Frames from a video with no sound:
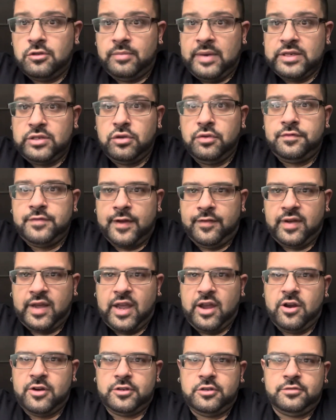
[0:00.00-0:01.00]
two favorite
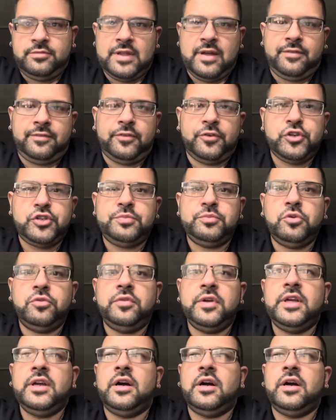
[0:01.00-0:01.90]
characters from that first movie,